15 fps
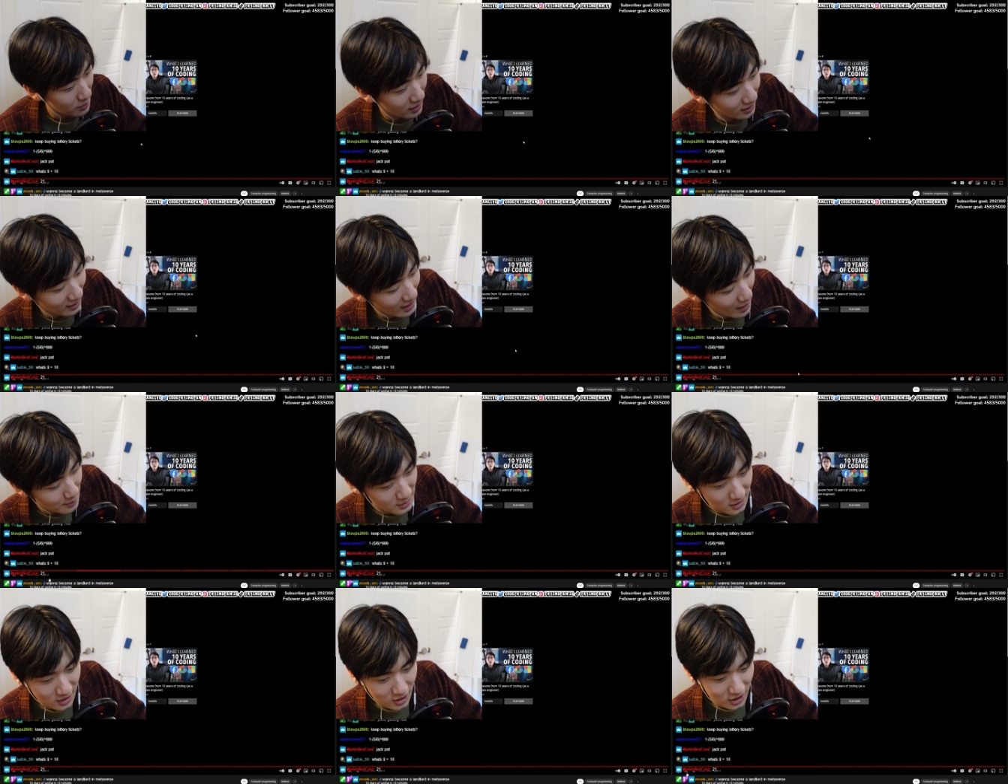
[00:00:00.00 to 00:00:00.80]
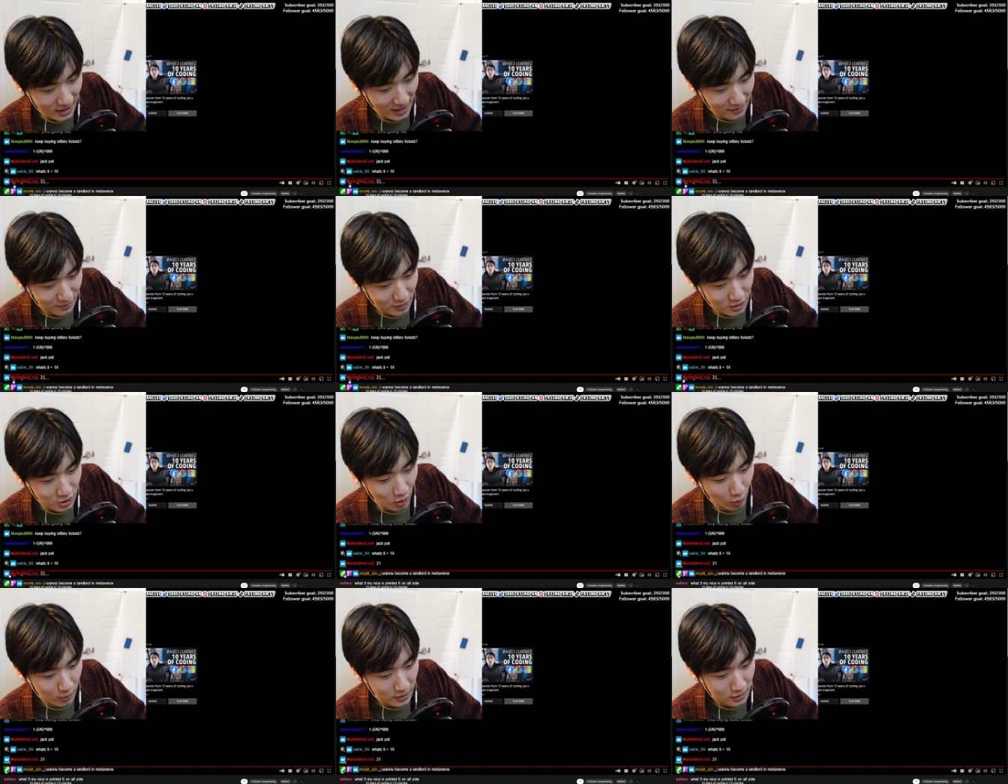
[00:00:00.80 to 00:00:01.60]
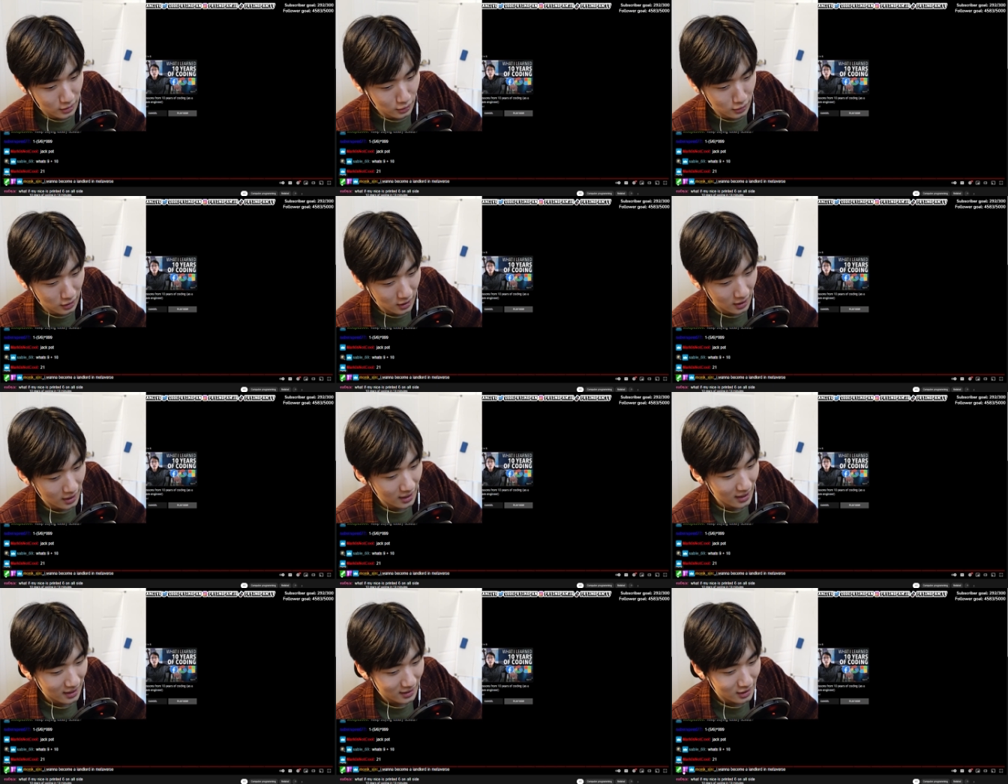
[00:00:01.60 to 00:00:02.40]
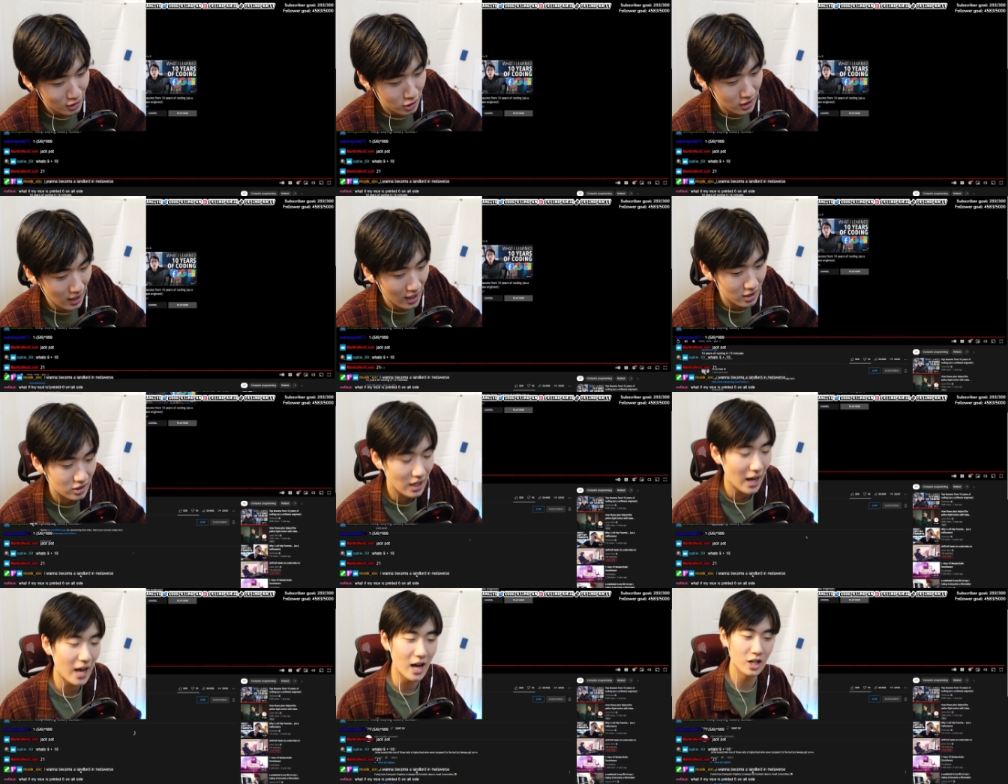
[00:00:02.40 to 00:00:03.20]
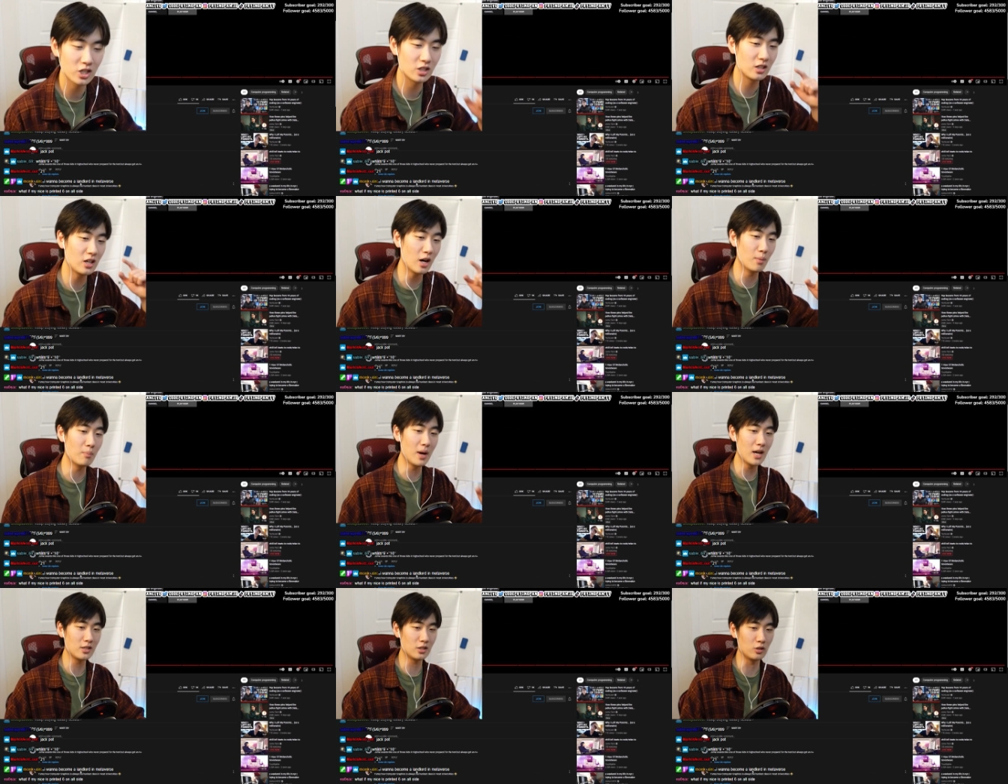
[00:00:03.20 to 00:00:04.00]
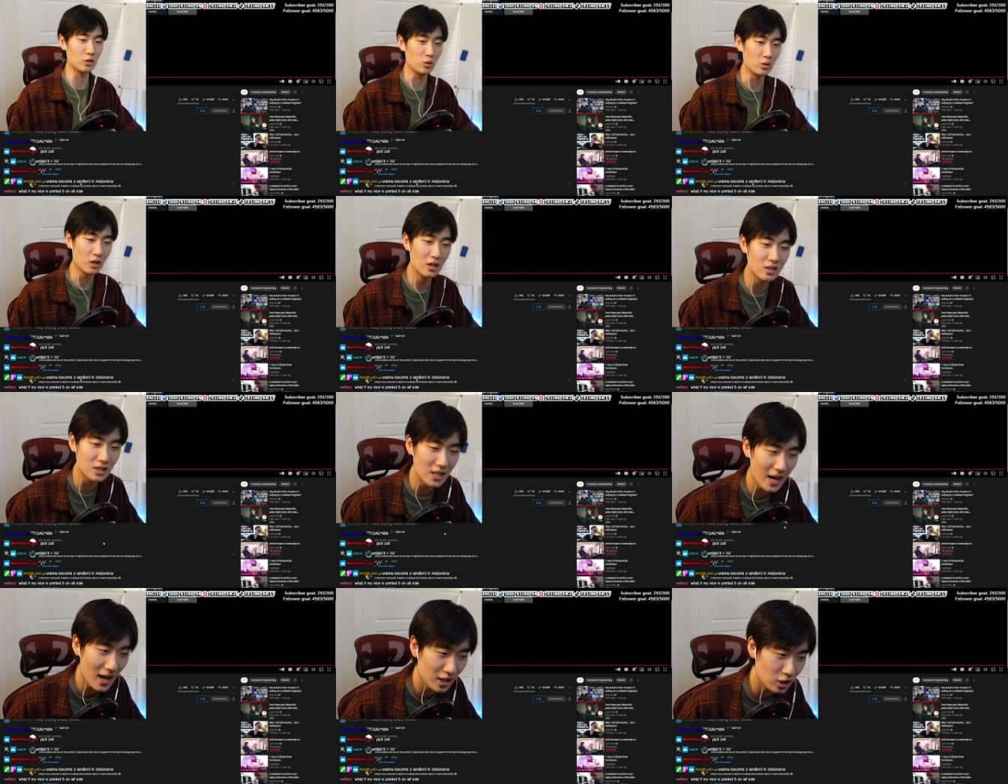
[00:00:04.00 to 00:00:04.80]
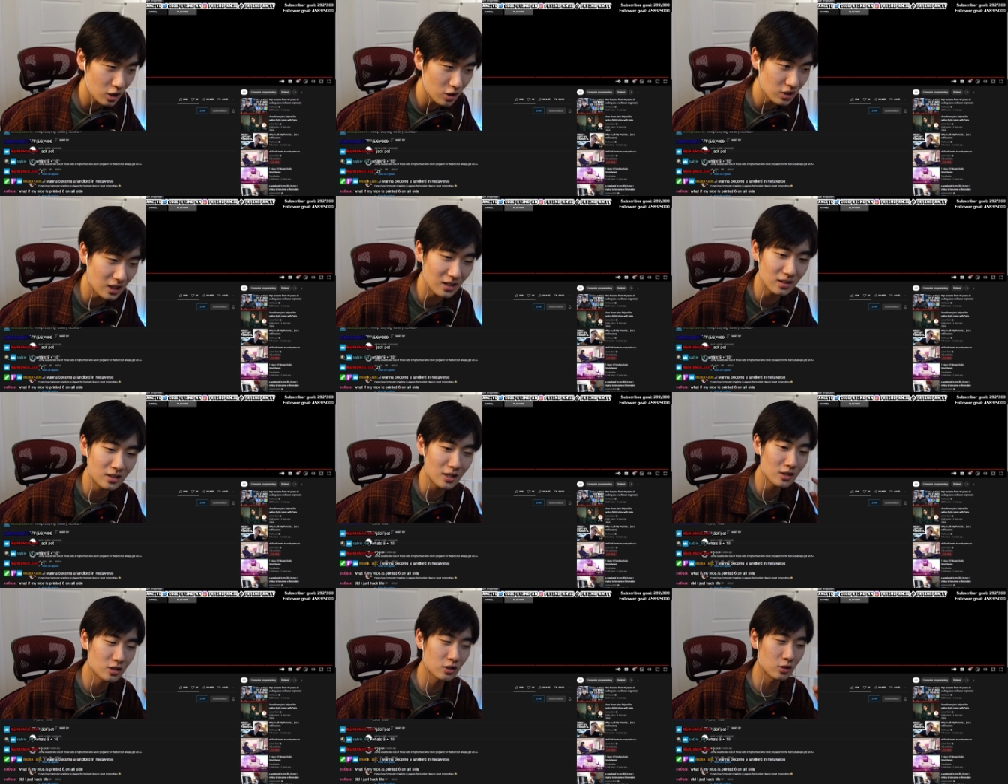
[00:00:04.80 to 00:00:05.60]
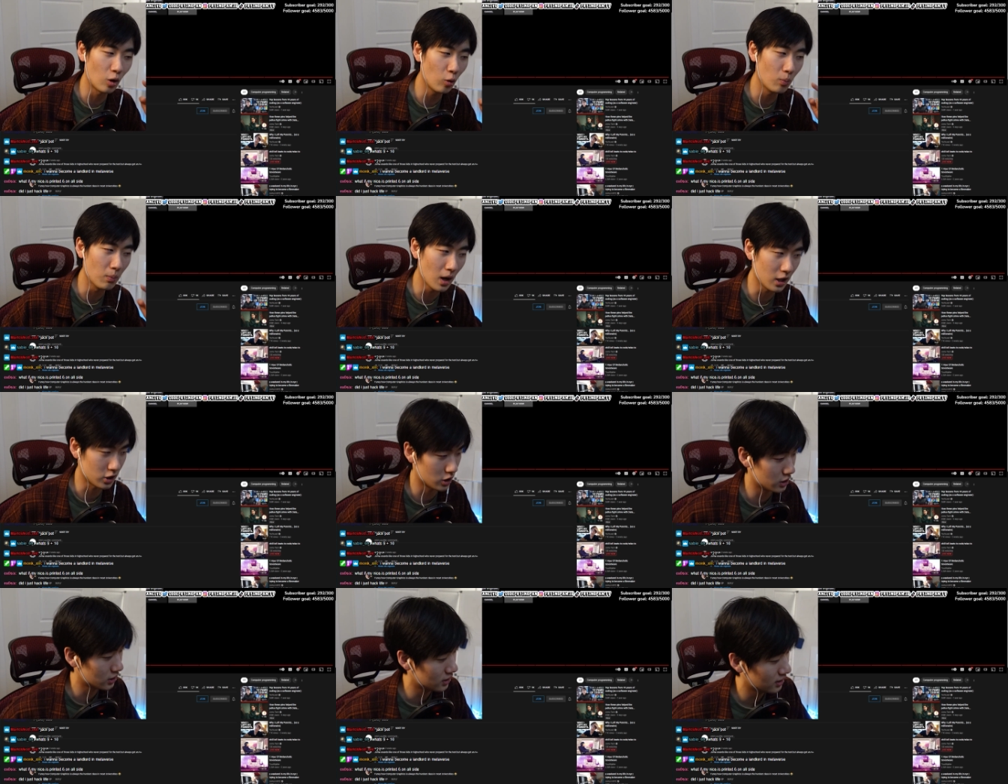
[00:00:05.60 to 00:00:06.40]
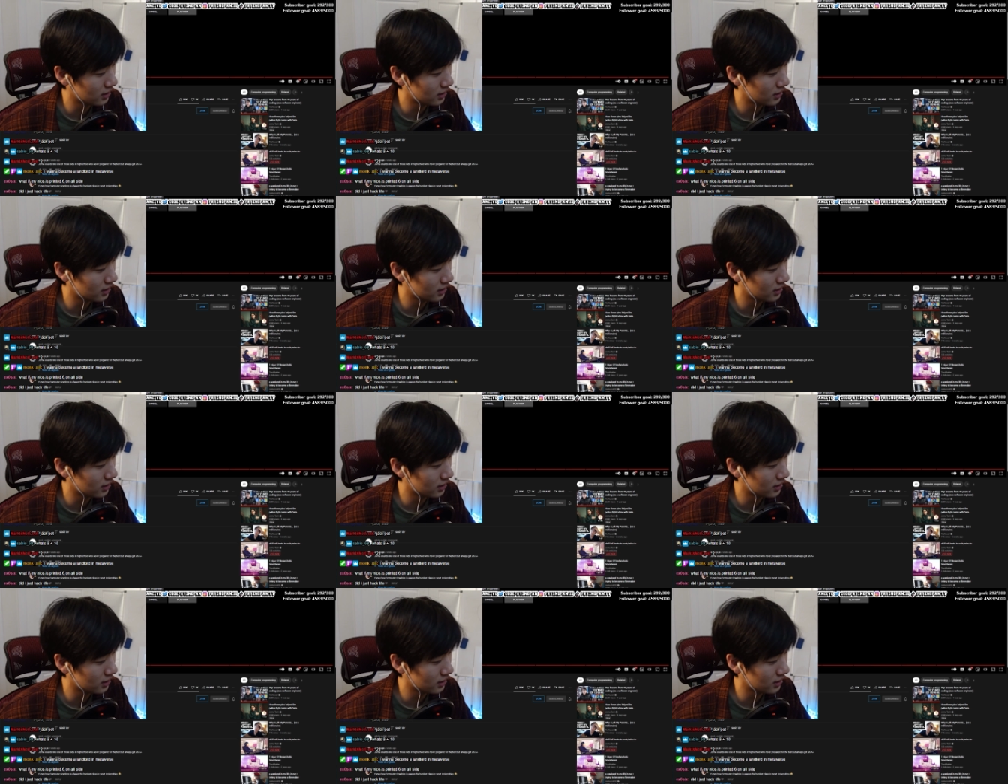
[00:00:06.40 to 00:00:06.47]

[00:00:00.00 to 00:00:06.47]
claps in the chat for Joma, dude? This guy is actually amazing, dude. In 10 years, he did so much.